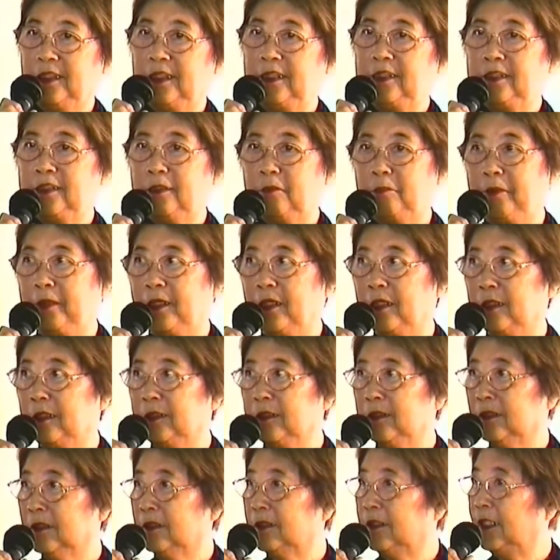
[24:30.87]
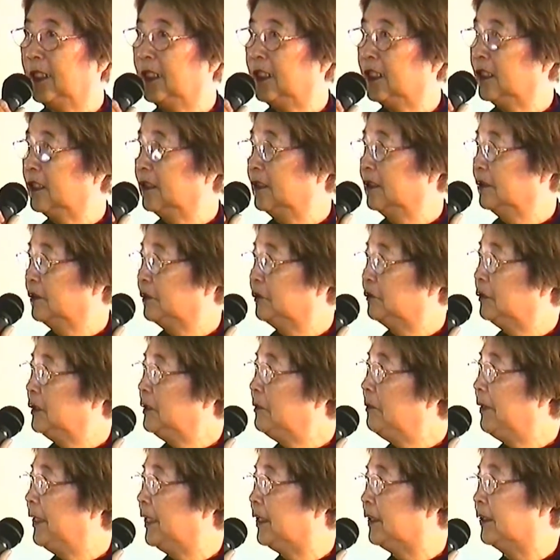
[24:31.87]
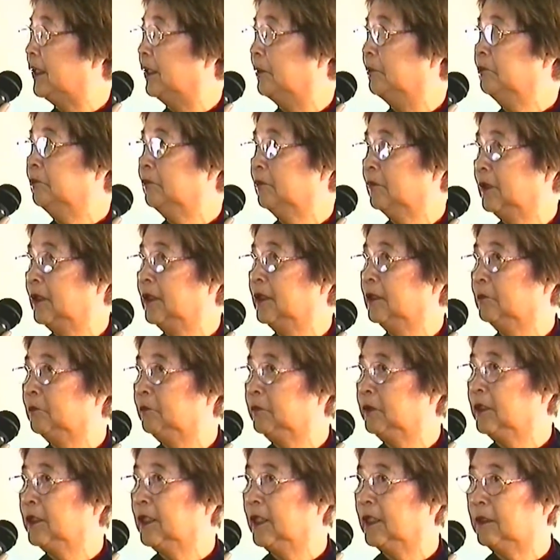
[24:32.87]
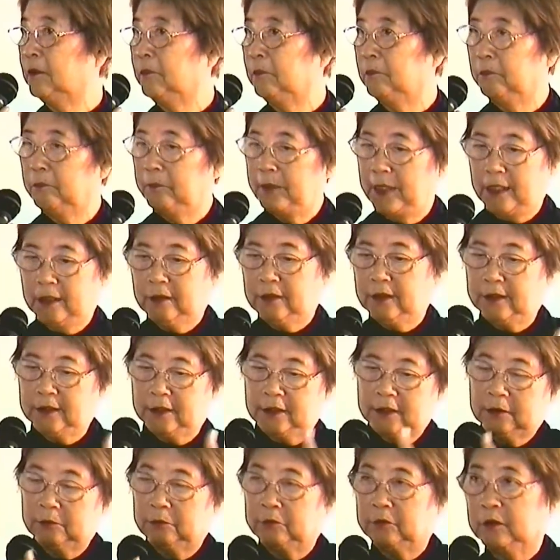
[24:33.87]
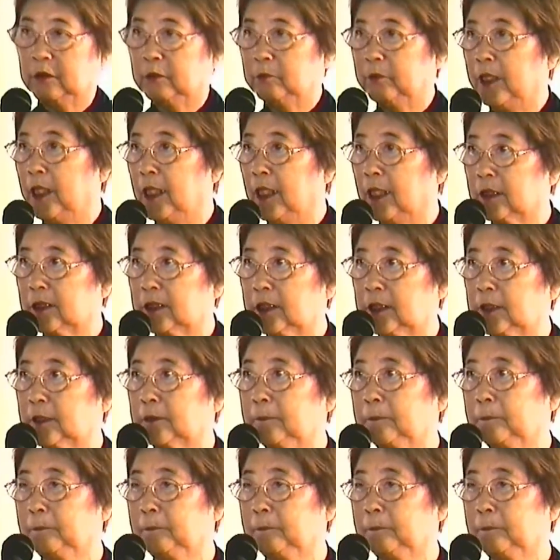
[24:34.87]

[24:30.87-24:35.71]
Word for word: In Japan, they cremate them and bring it back in a small box.